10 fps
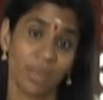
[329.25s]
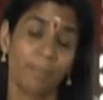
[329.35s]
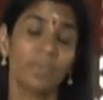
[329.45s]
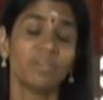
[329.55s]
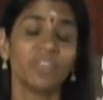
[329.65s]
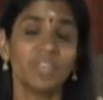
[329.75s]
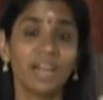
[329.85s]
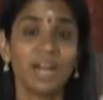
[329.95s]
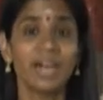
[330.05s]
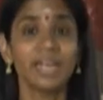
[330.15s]
But we
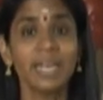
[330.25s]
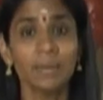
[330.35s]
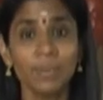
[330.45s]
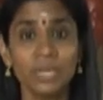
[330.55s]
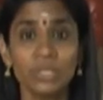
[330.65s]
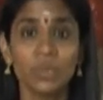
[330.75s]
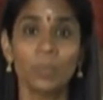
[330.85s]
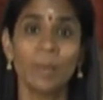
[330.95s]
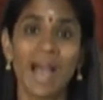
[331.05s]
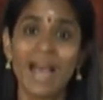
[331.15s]
are unable to
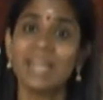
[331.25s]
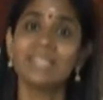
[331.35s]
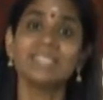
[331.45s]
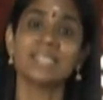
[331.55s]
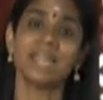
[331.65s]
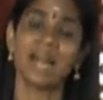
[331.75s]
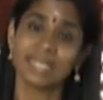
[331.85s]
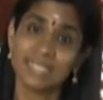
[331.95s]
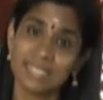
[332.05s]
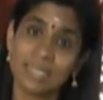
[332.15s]
balance and
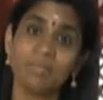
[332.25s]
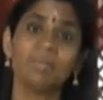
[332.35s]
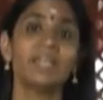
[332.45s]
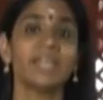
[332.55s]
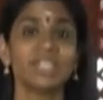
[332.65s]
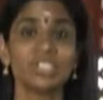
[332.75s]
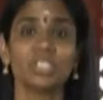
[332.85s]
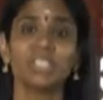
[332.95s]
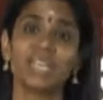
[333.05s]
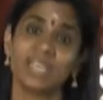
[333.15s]
accept the nature
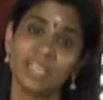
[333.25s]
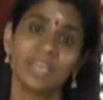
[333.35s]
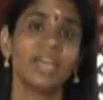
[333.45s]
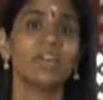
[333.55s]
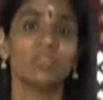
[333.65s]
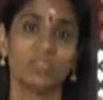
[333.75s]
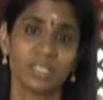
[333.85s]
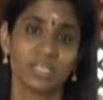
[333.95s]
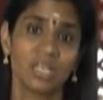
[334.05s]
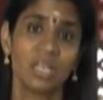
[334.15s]
taking care of us.